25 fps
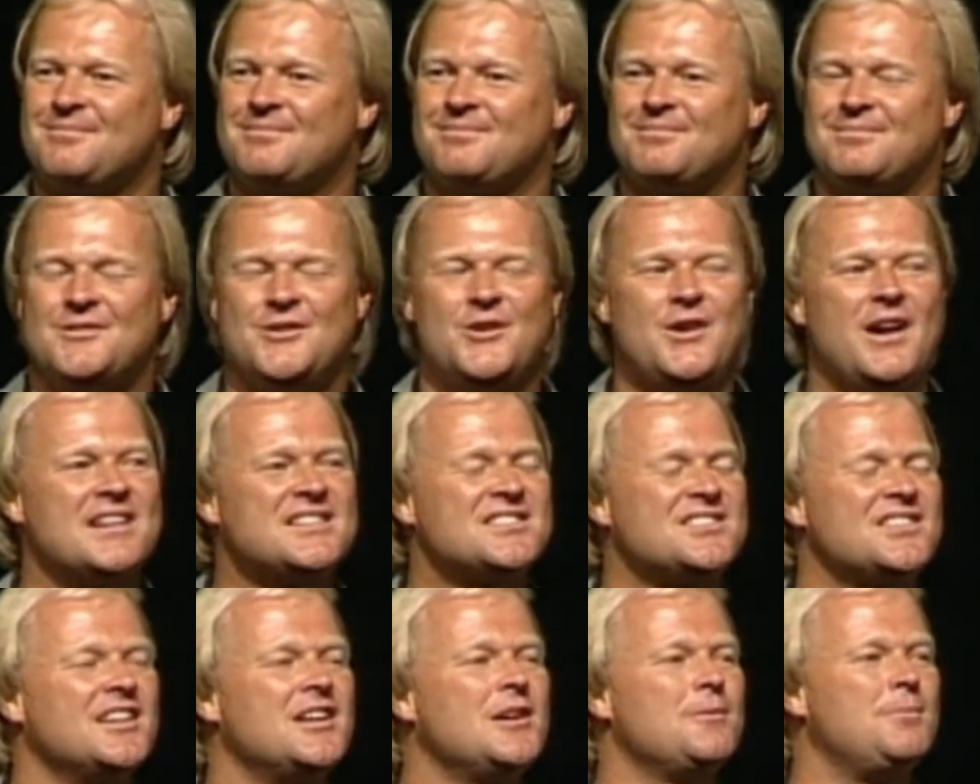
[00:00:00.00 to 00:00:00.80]
You guys
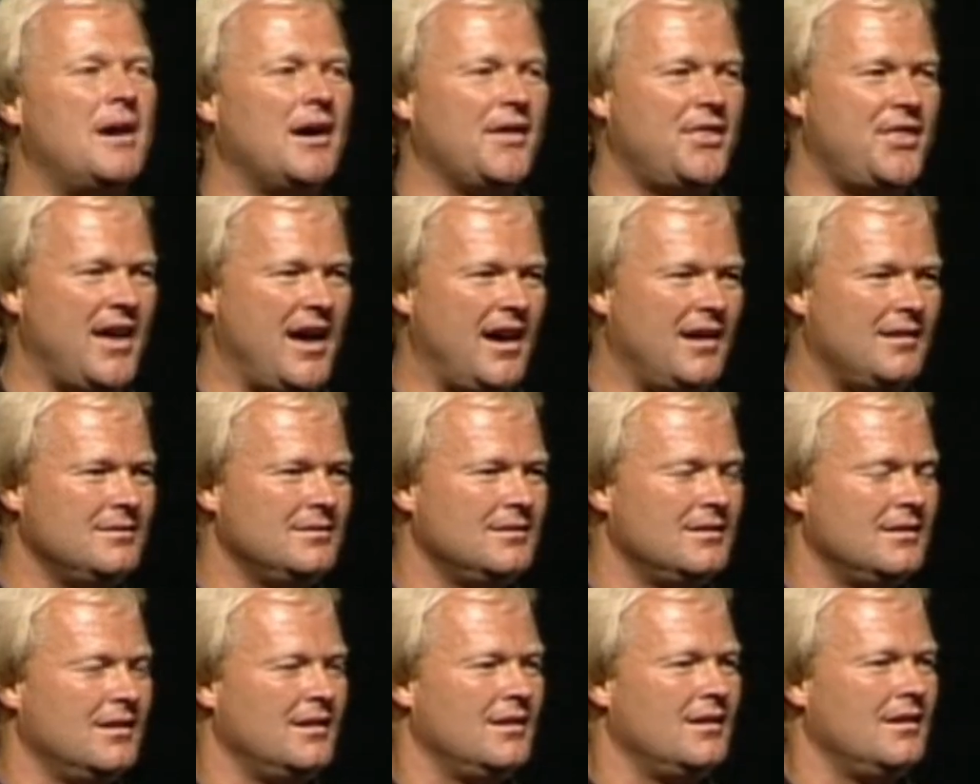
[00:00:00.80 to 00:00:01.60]
think about that.
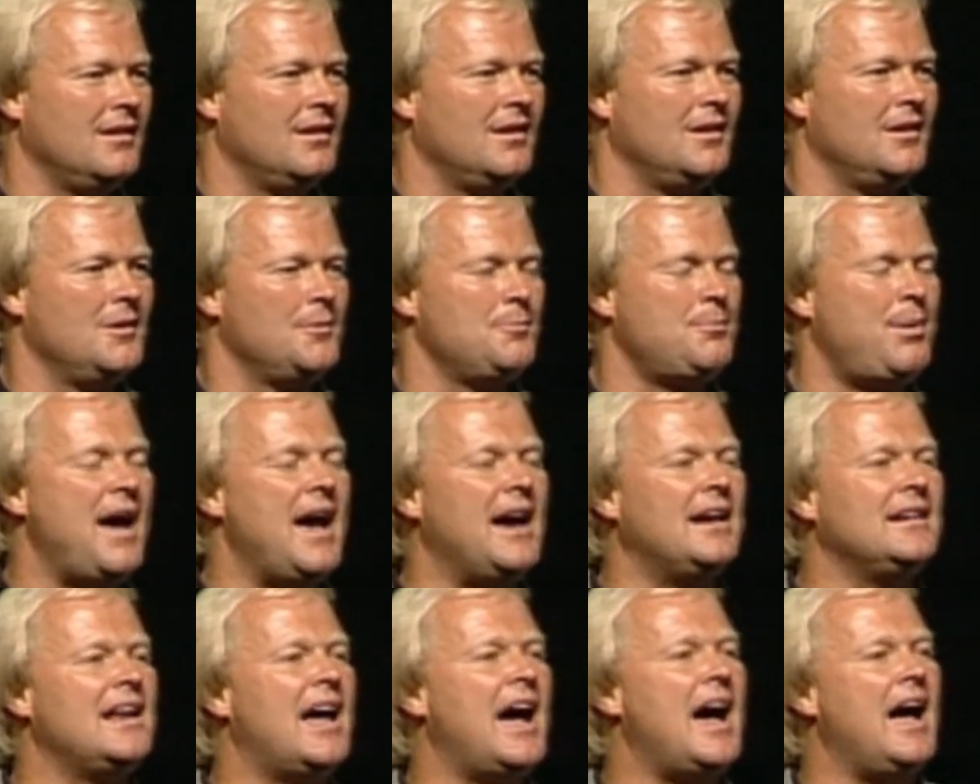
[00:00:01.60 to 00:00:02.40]
Pat
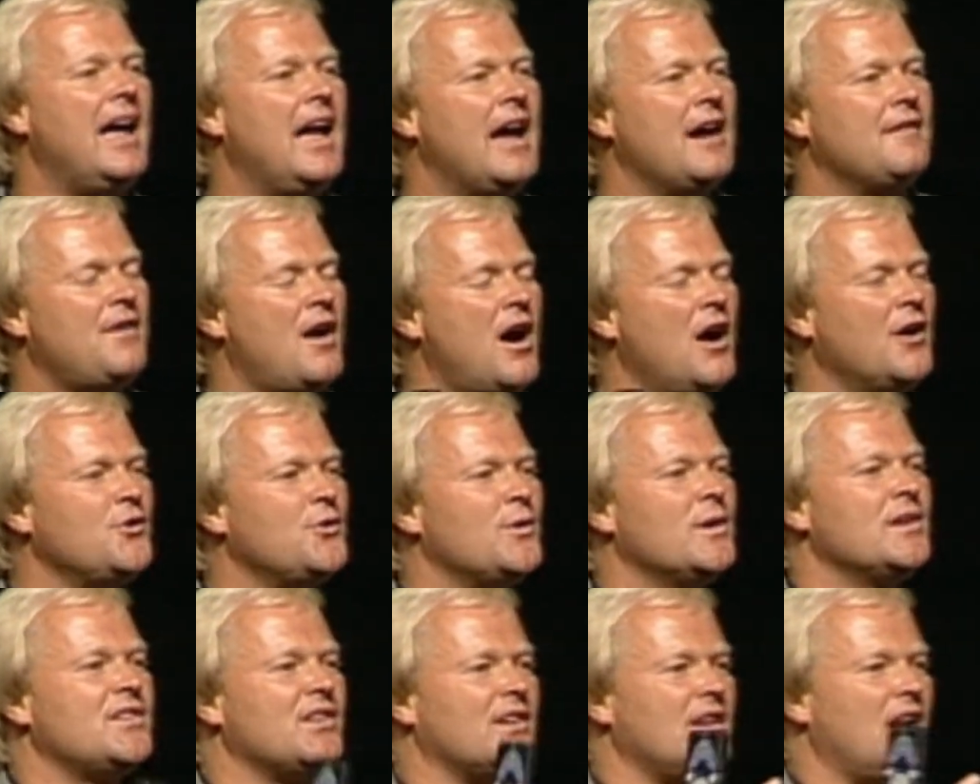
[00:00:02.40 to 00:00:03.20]
and I have
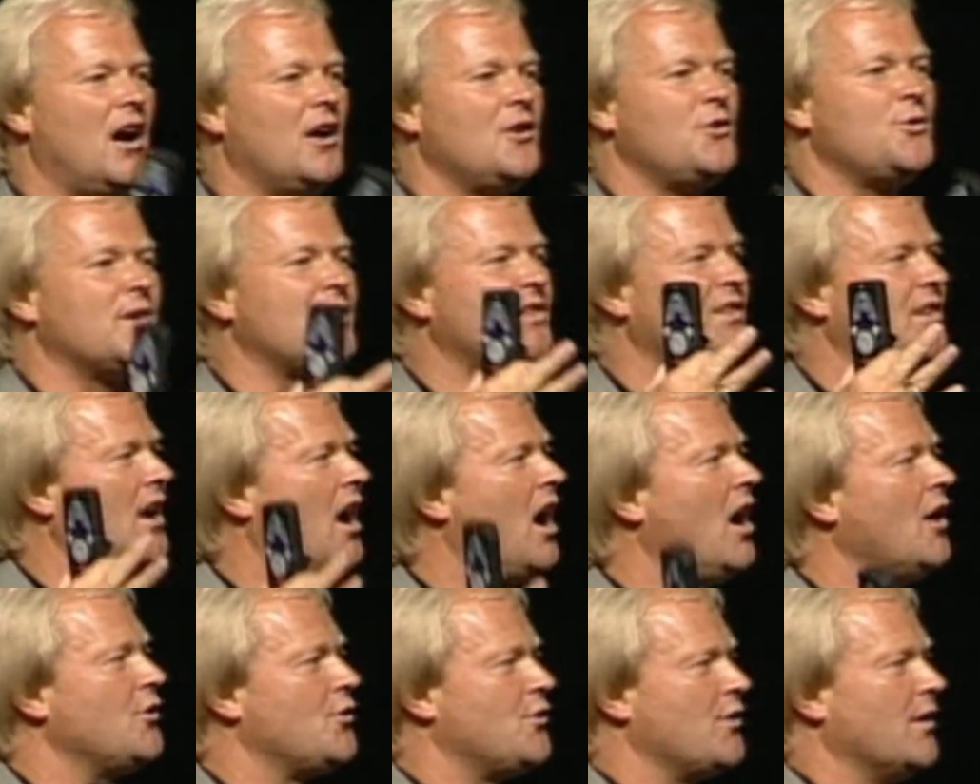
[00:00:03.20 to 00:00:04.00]
hundreds and hundreds and
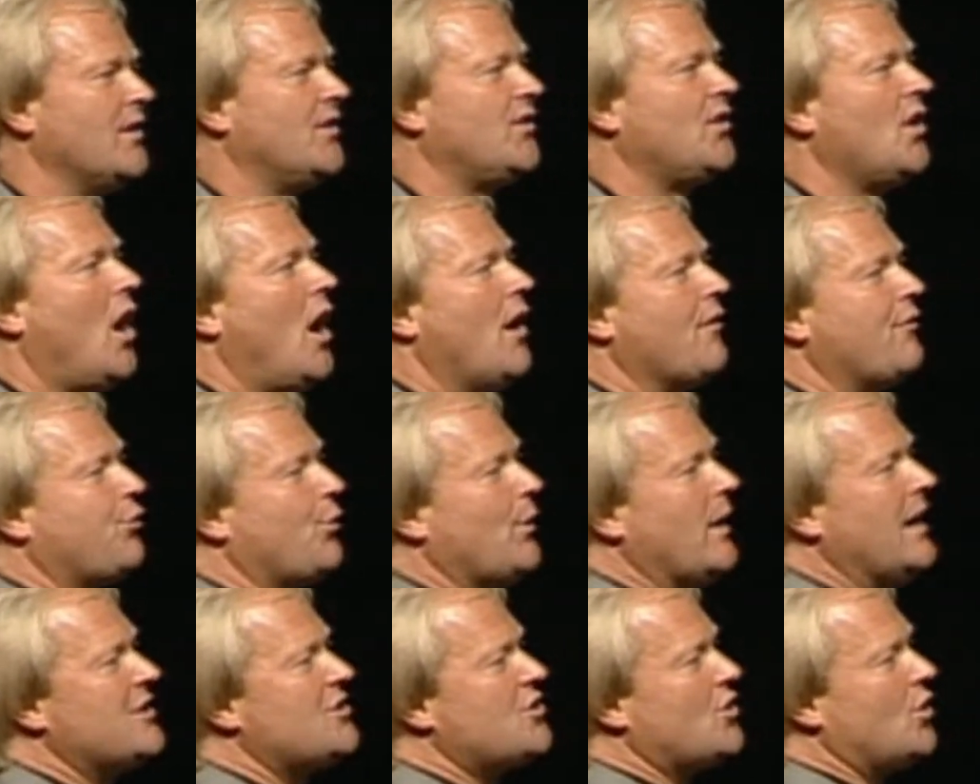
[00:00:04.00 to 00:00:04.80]
hundreds of
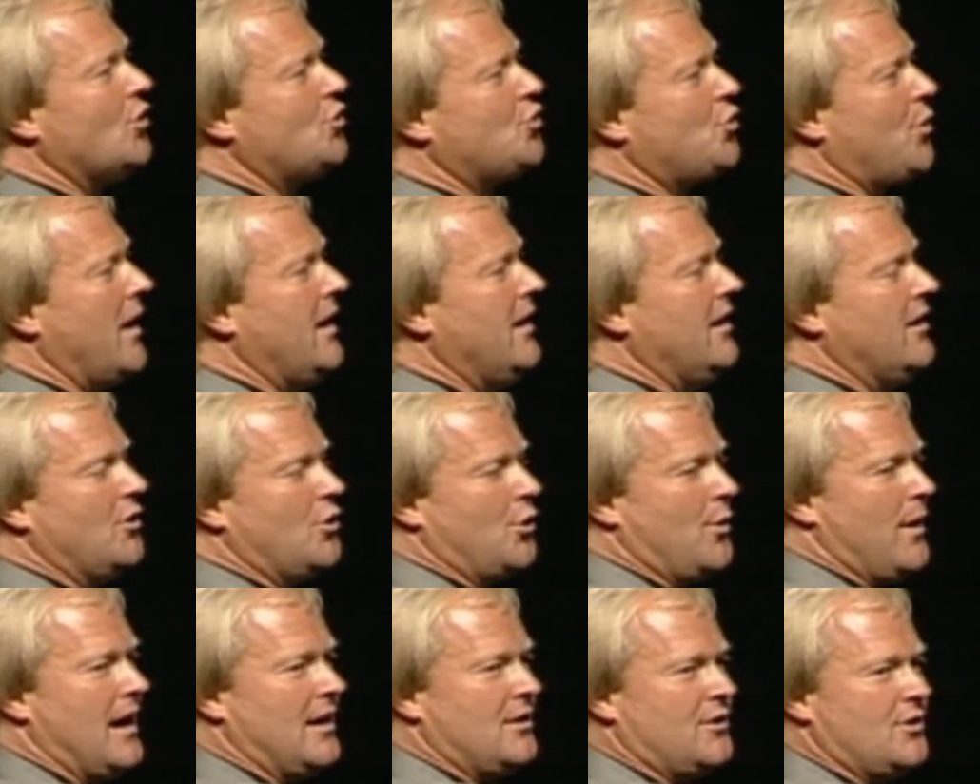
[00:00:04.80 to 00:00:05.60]
regional training
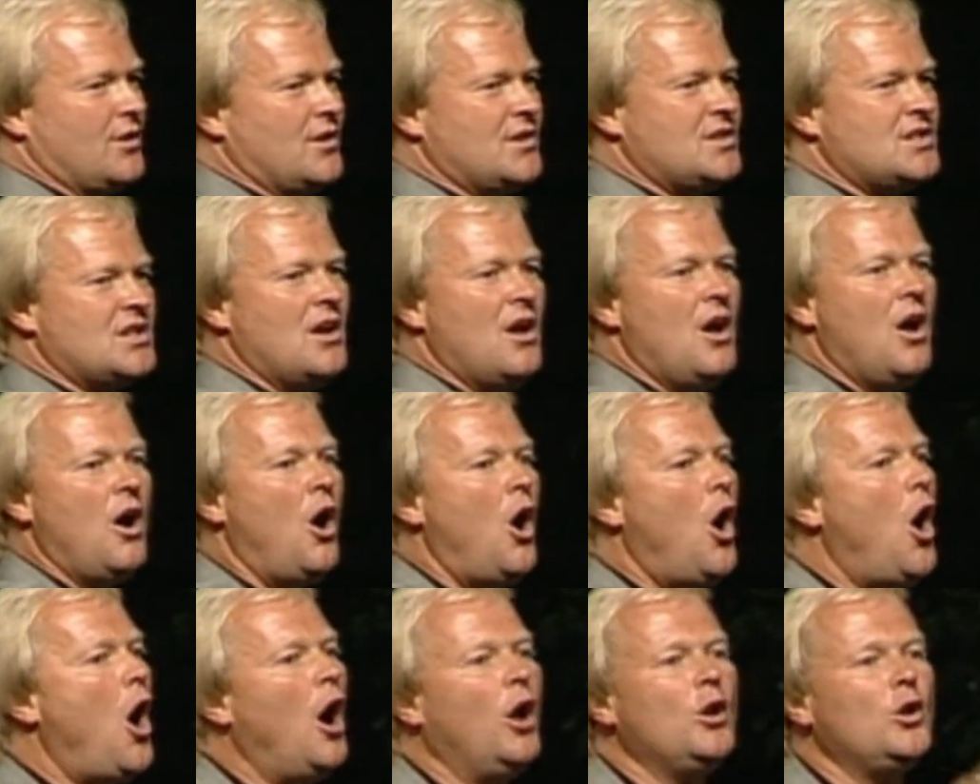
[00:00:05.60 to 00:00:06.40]
directors
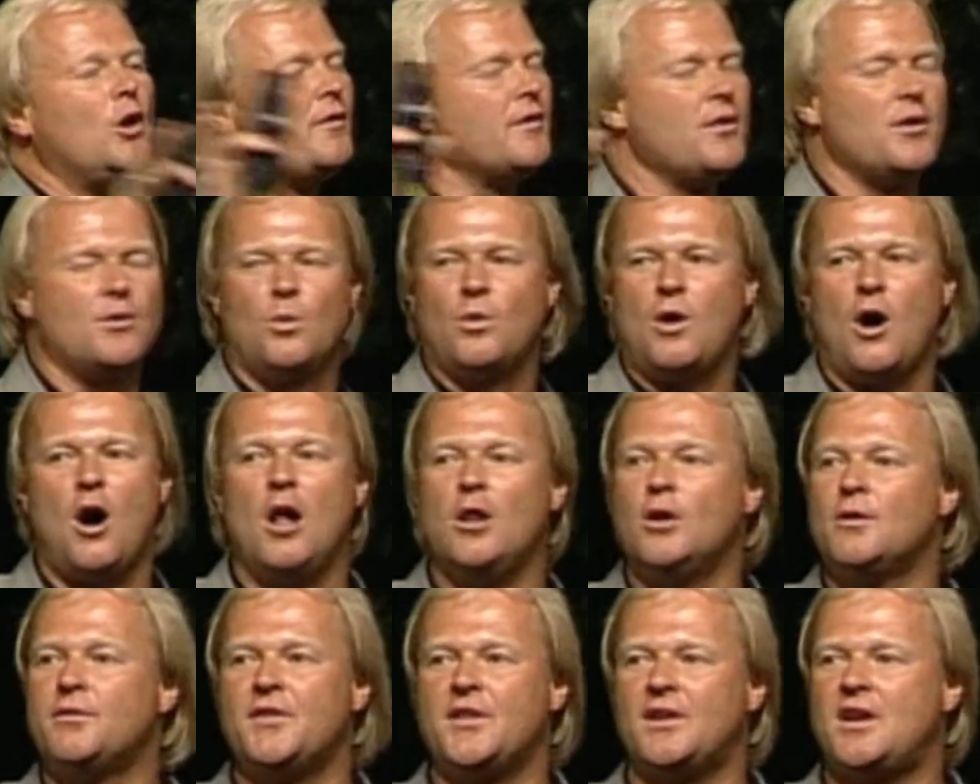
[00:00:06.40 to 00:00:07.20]
all
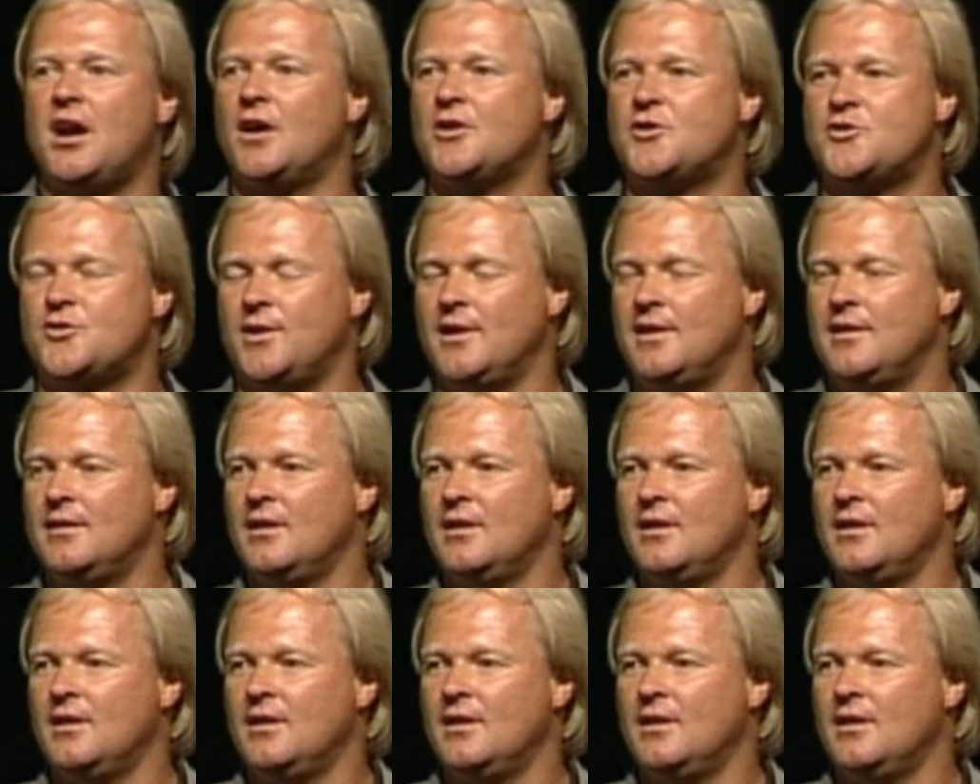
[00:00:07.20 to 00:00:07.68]
over the country.